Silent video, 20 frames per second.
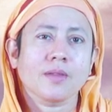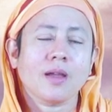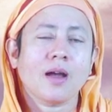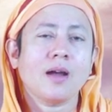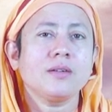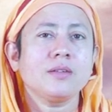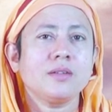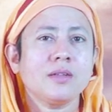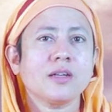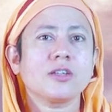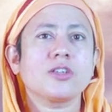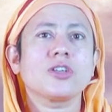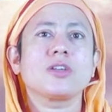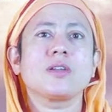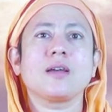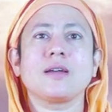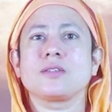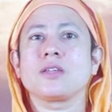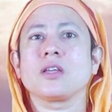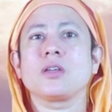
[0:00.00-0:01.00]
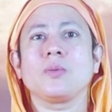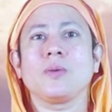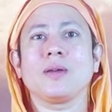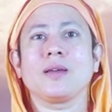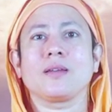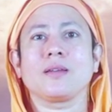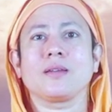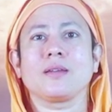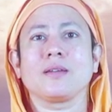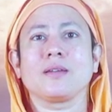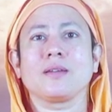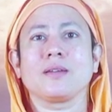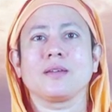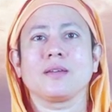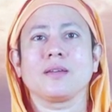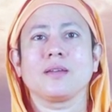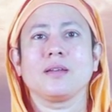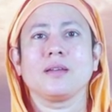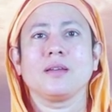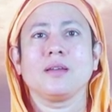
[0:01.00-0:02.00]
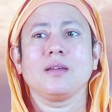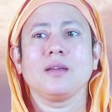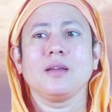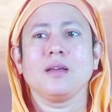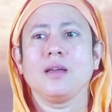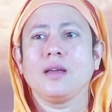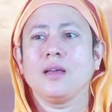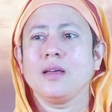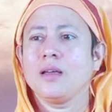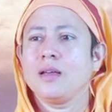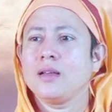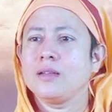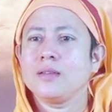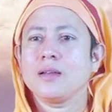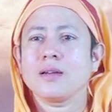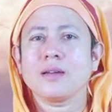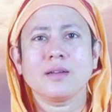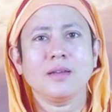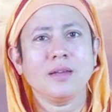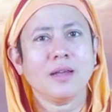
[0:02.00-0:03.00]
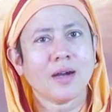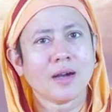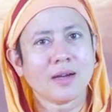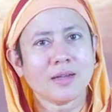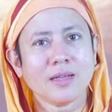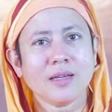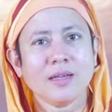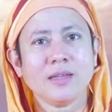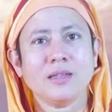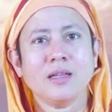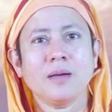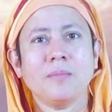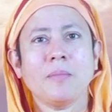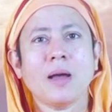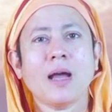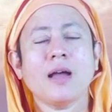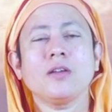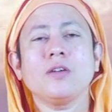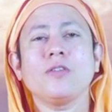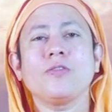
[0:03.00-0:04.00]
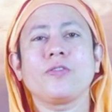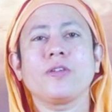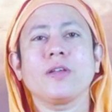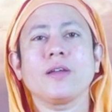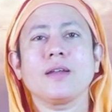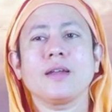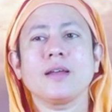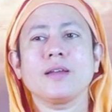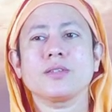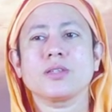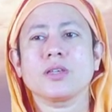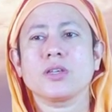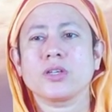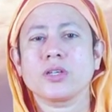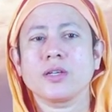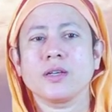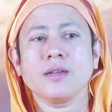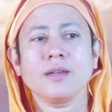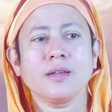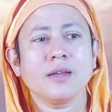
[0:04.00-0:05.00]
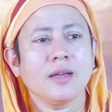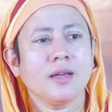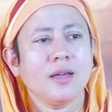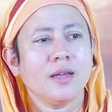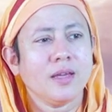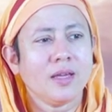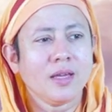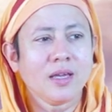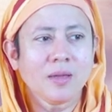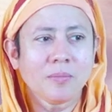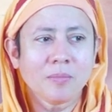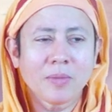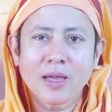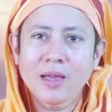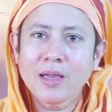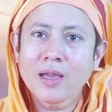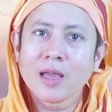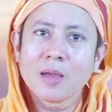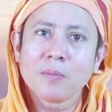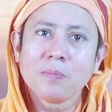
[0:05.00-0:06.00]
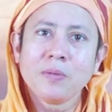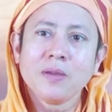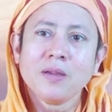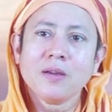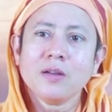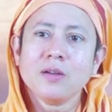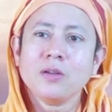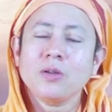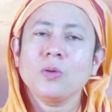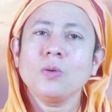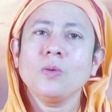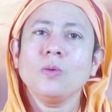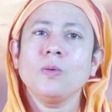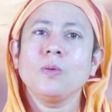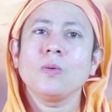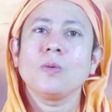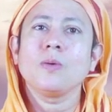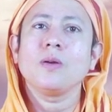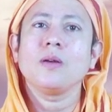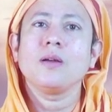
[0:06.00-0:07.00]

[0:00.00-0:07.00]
untouched as it were. The jnani, the man of realization, he may appear to